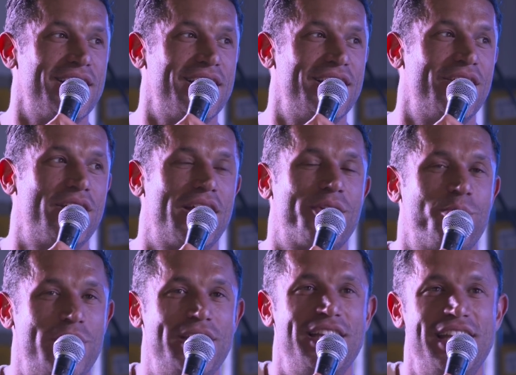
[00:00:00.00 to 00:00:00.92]
You know, like
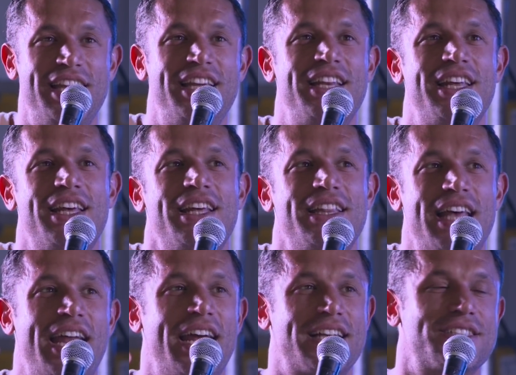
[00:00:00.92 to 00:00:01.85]
we need
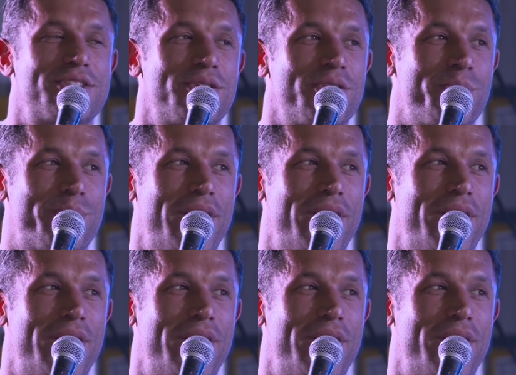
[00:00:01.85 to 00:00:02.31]
that external